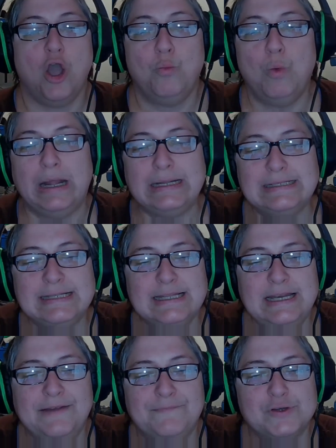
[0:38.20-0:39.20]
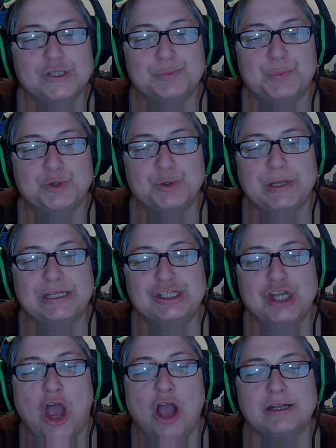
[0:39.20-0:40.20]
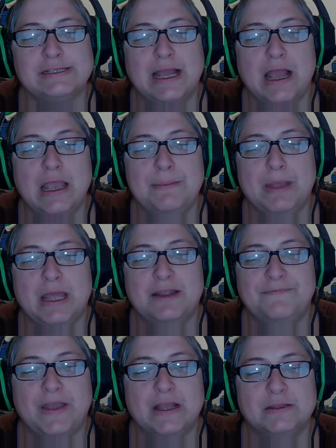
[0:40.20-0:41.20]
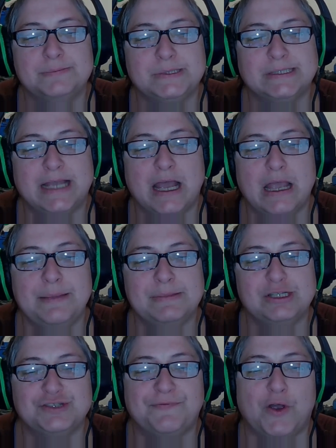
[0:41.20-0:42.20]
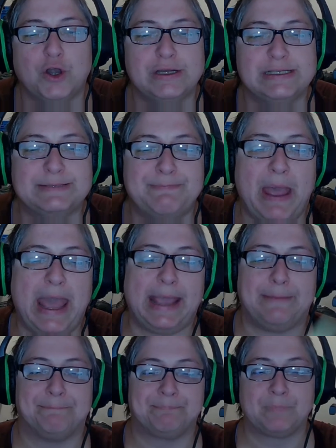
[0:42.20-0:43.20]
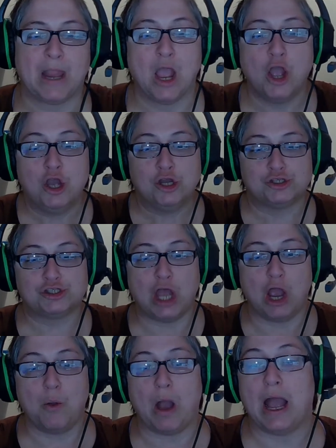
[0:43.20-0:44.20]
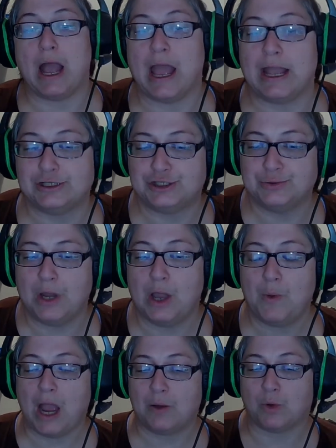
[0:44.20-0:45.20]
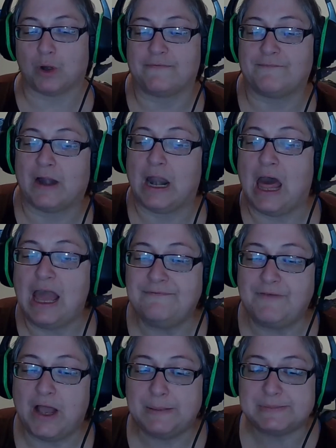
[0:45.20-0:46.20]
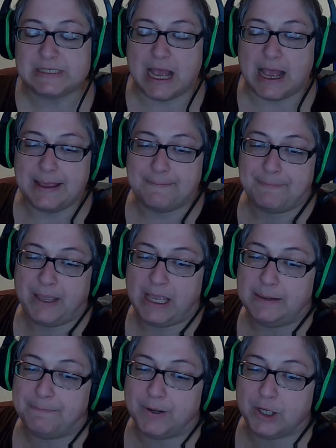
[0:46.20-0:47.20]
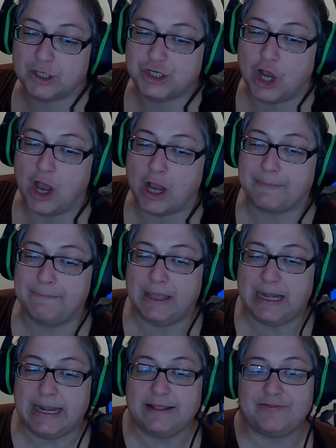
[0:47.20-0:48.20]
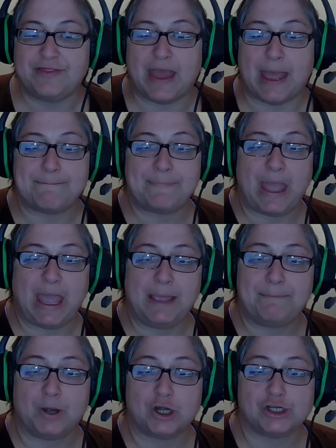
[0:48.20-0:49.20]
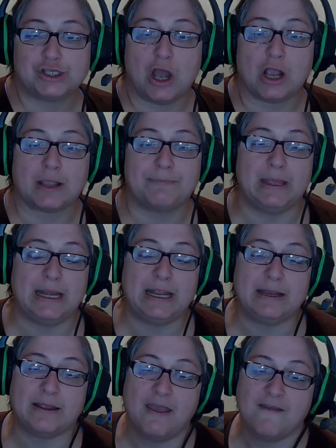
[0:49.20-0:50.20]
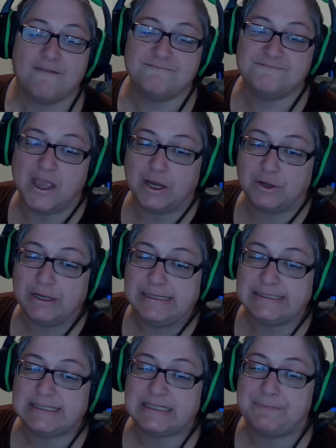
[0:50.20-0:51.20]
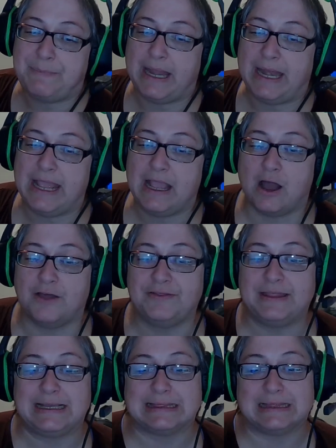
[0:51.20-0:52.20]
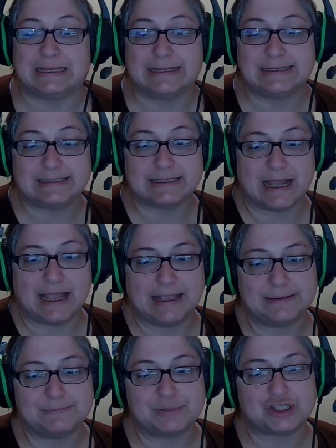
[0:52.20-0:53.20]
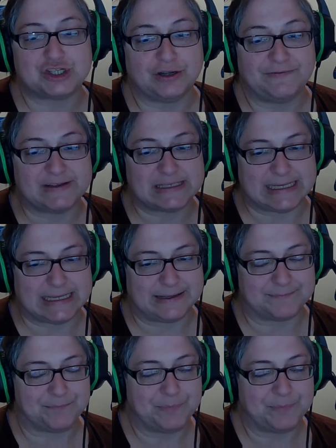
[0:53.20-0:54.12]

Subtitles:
What is the difference between talk time and available time as far as pay? So, as you know, I work for LiveOps. I am paid per talk minute. That pay per talk minute varies depending on the client I am servicing.